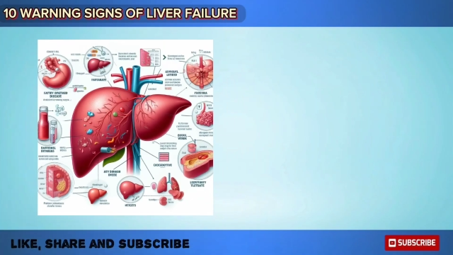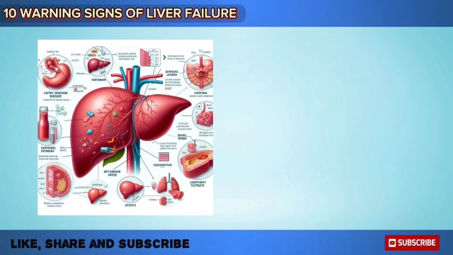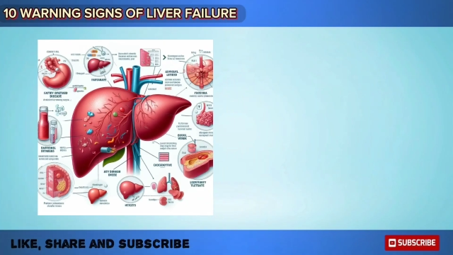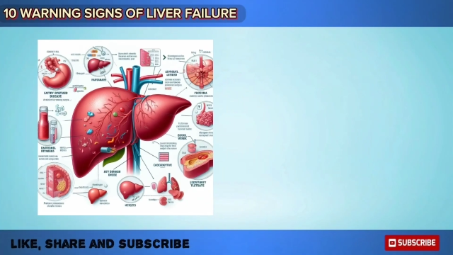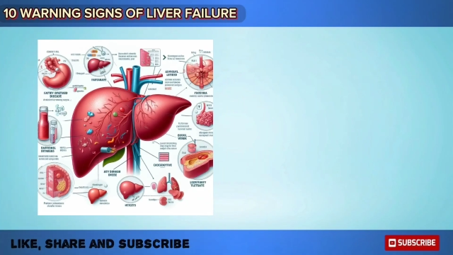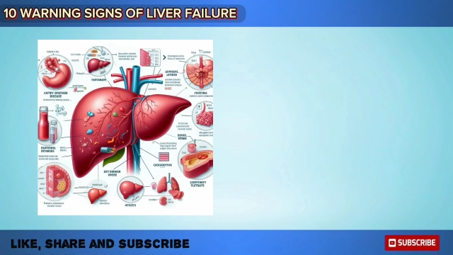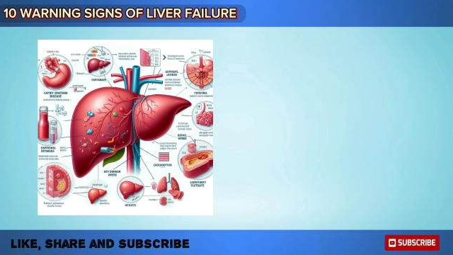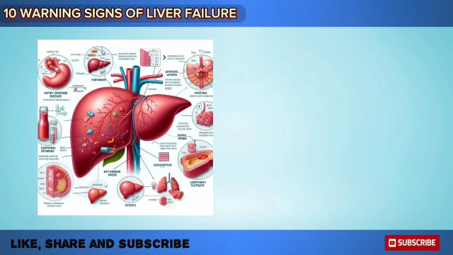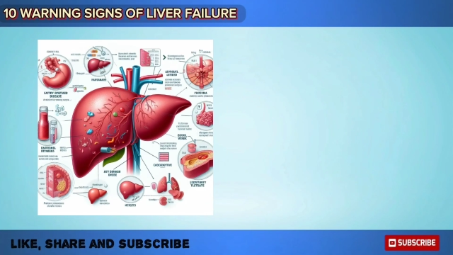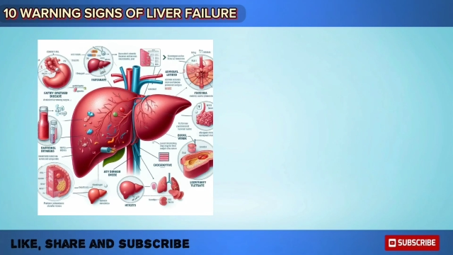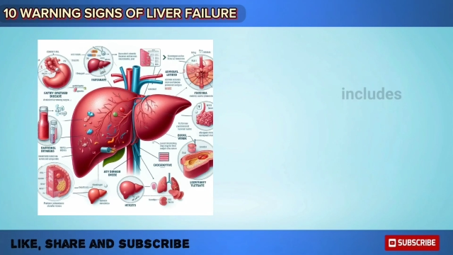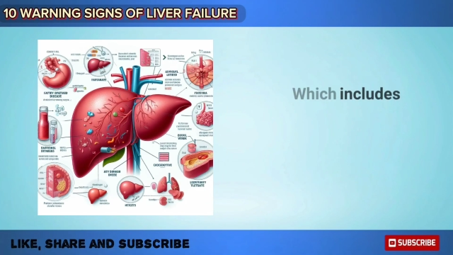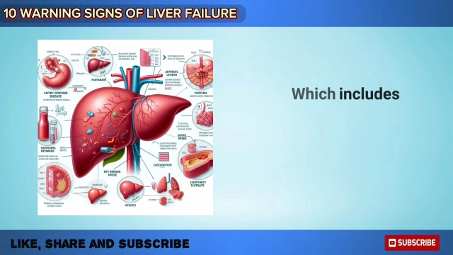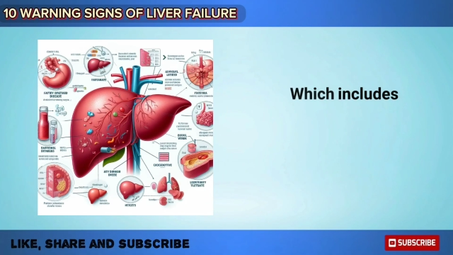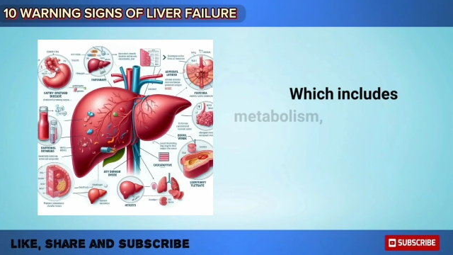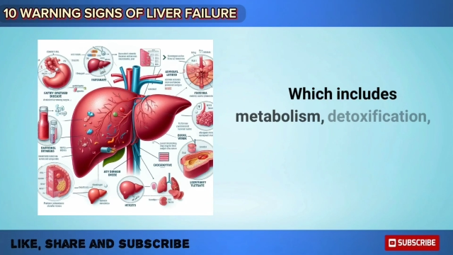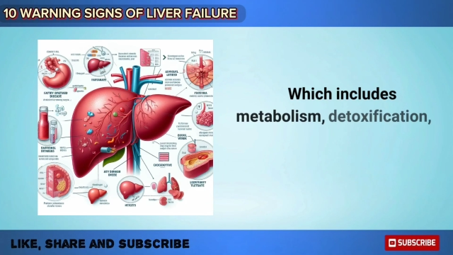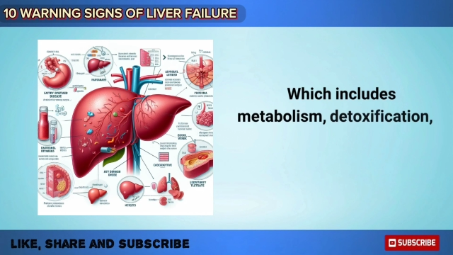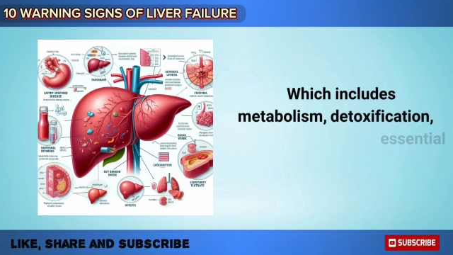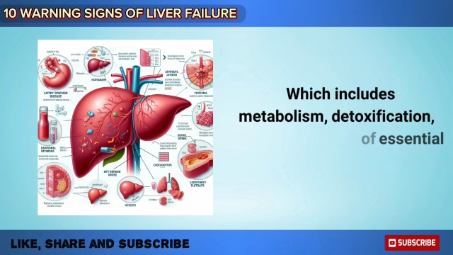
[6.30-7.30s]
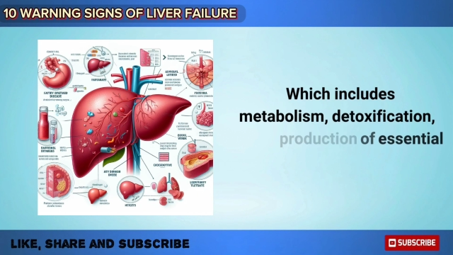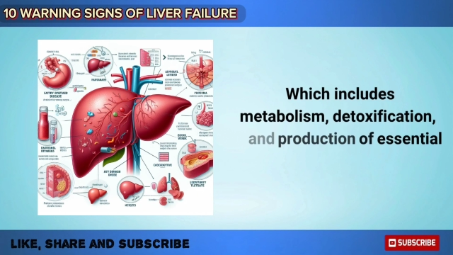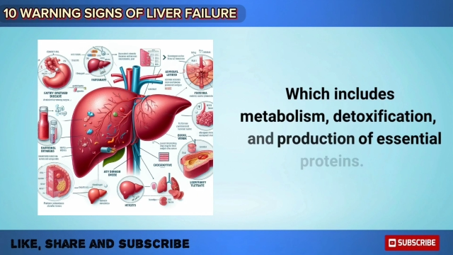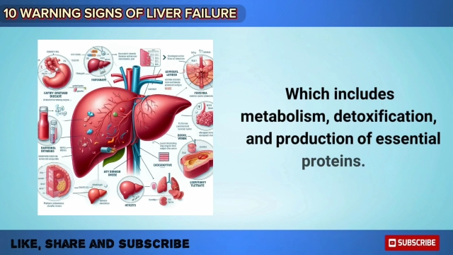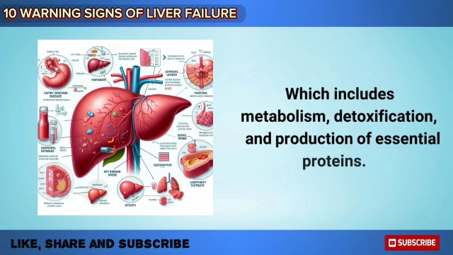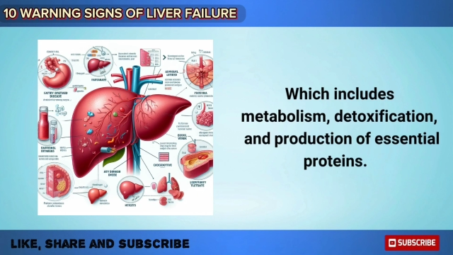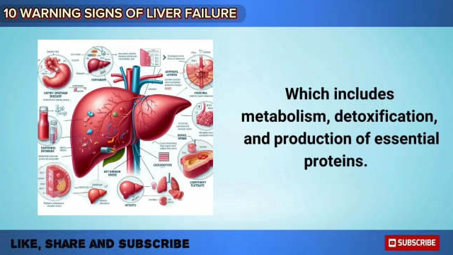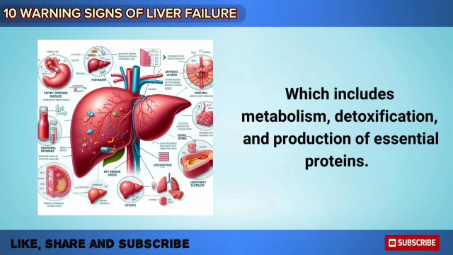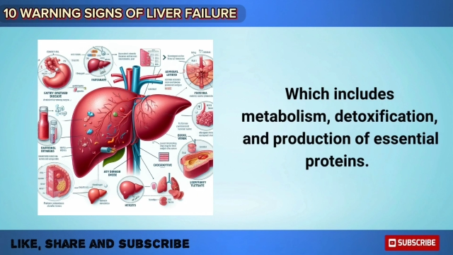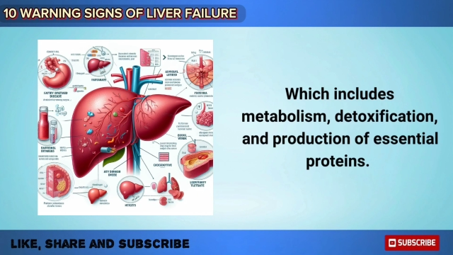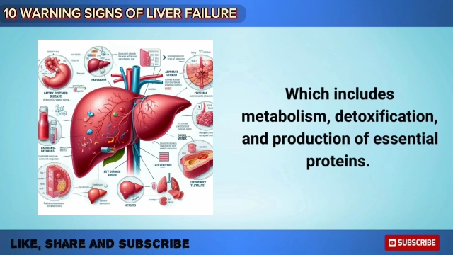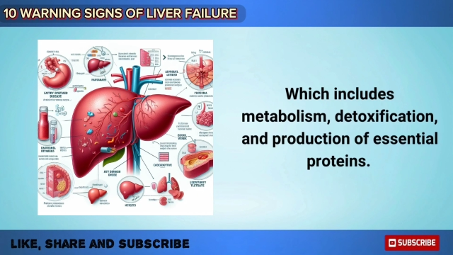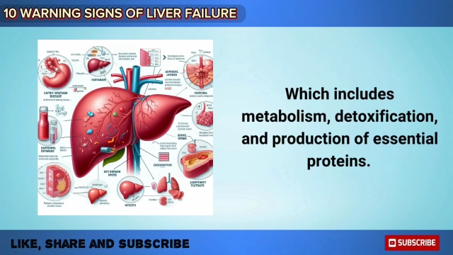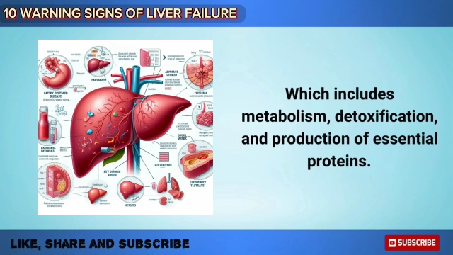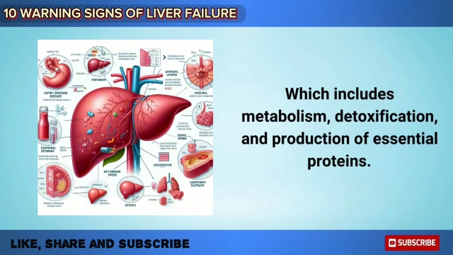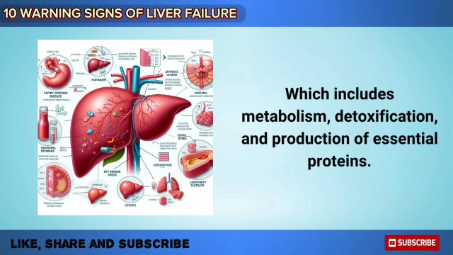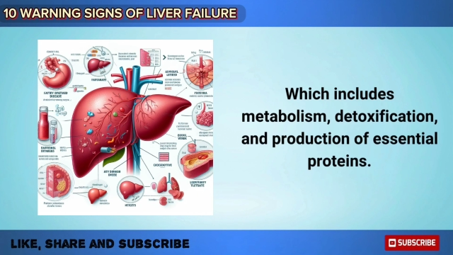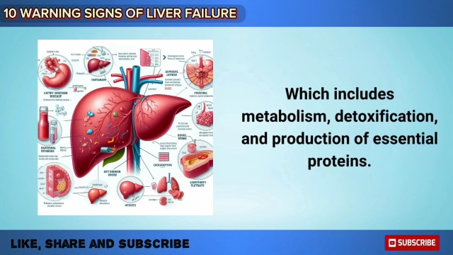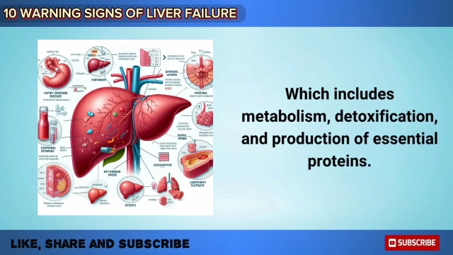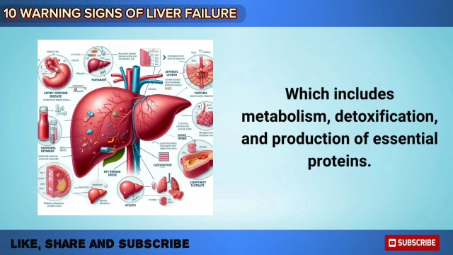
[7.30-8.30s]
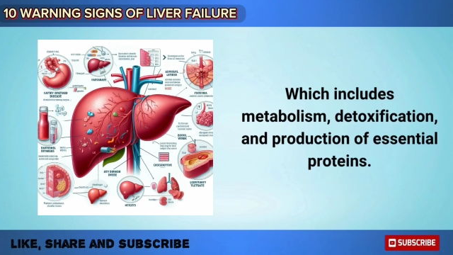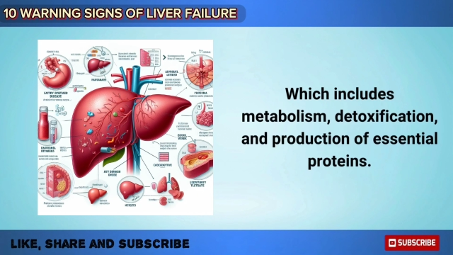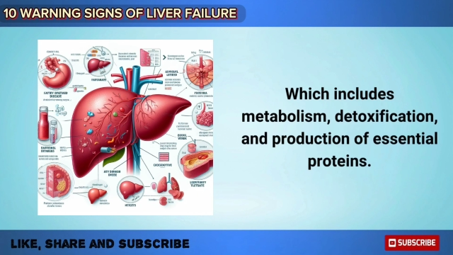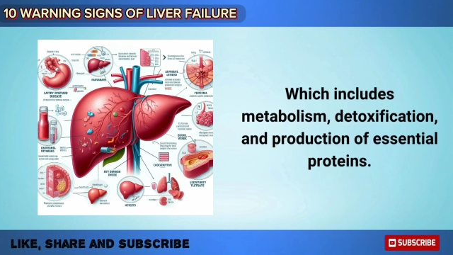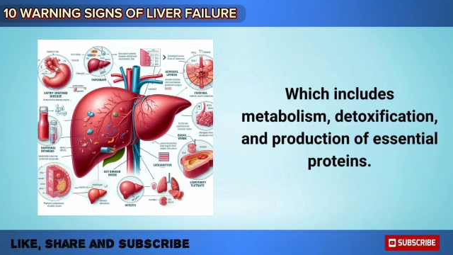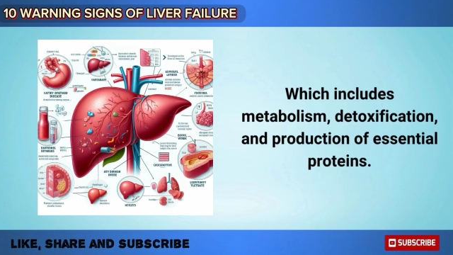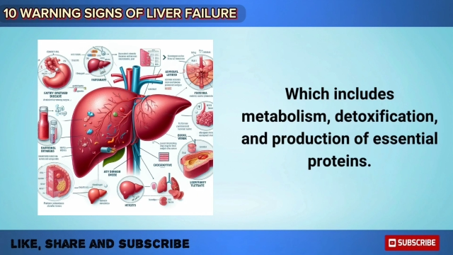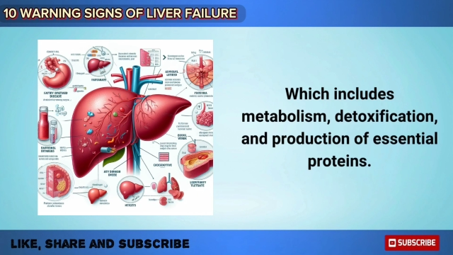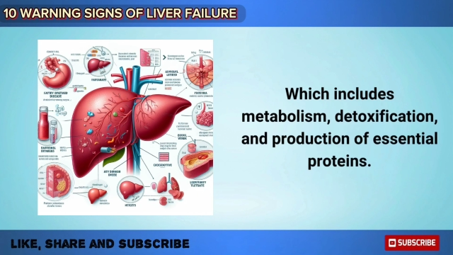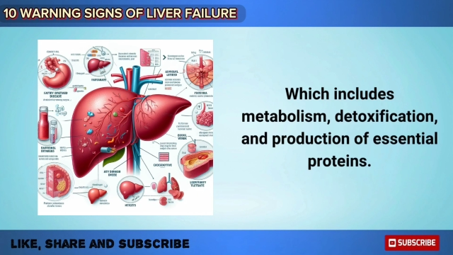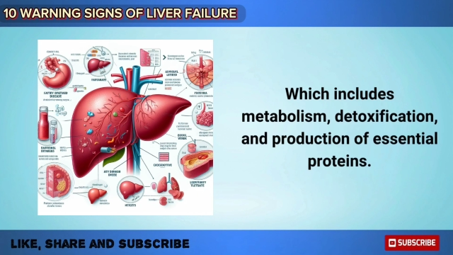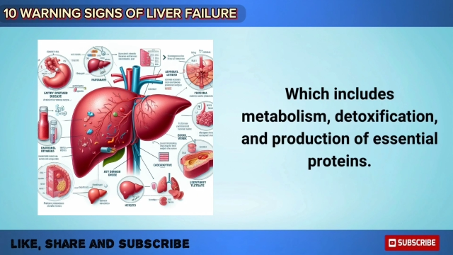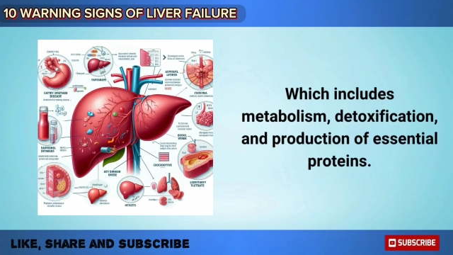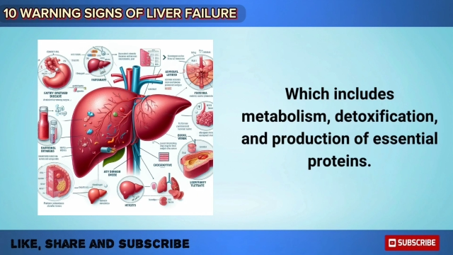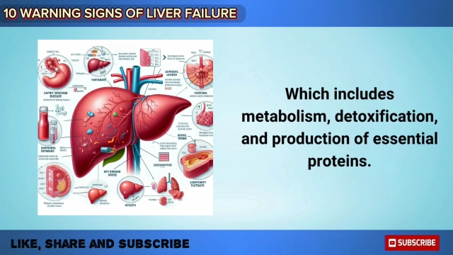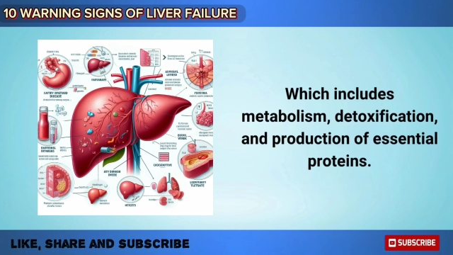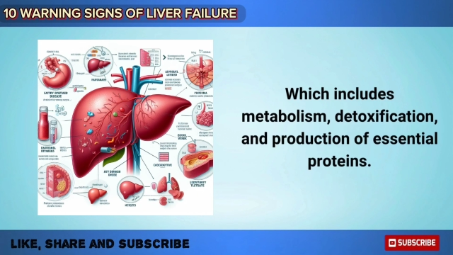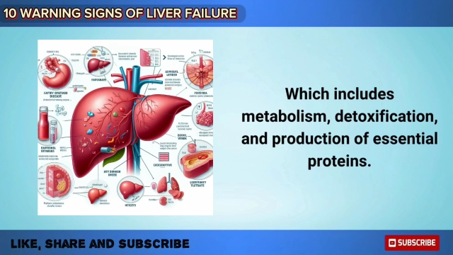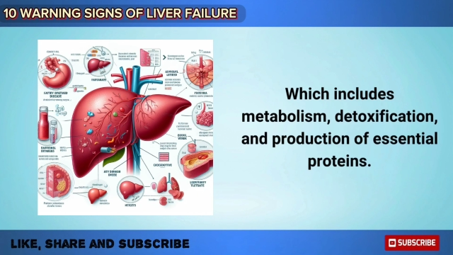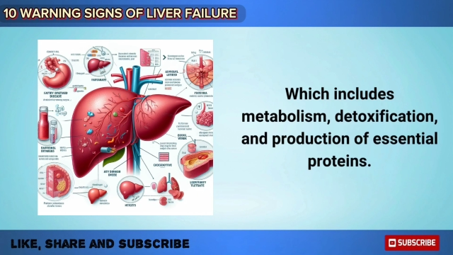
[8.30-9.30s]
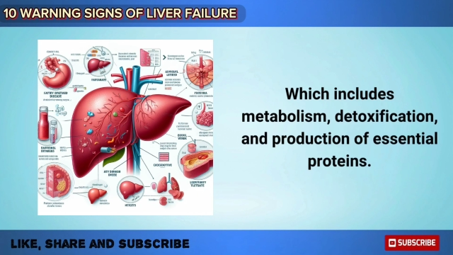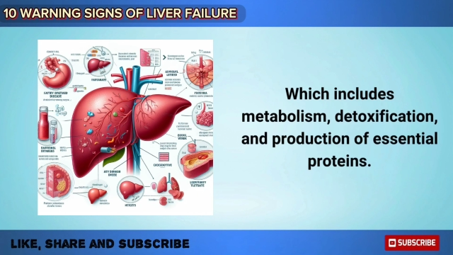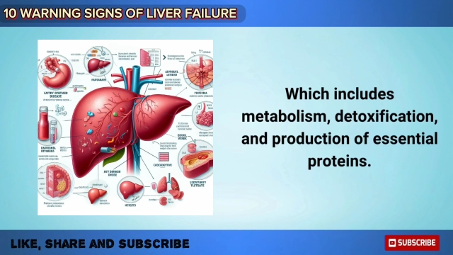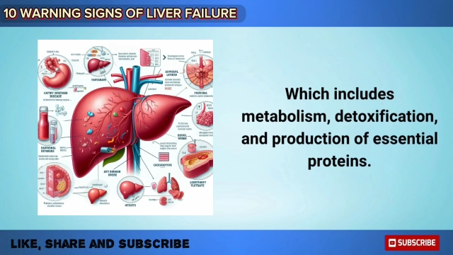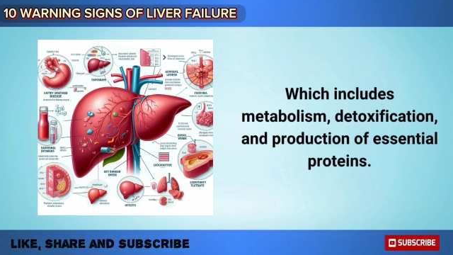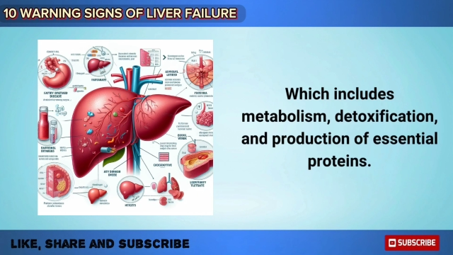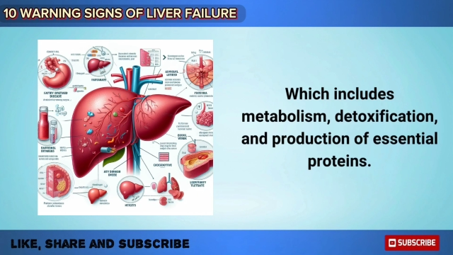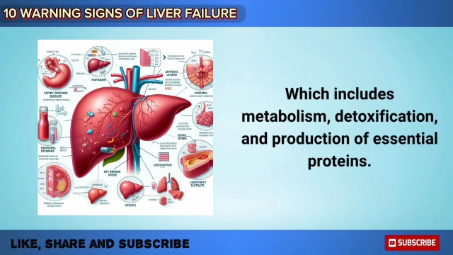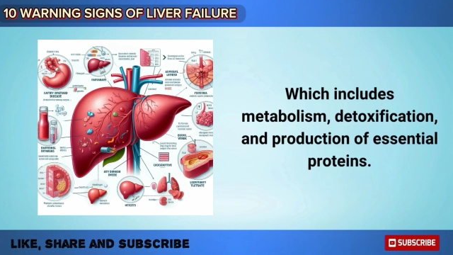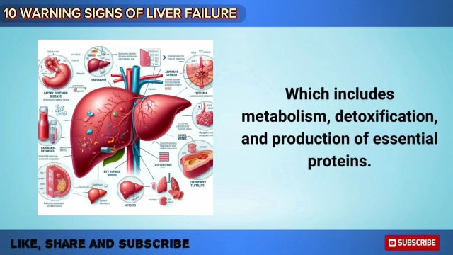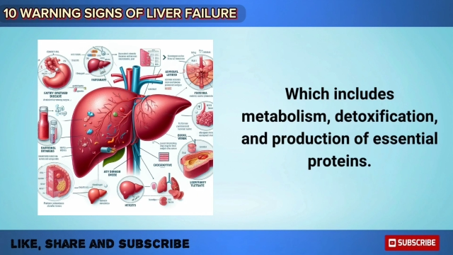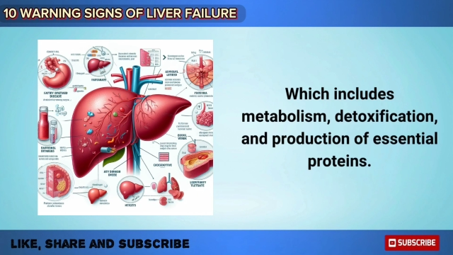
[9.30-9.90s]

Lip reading: (no speaker visible)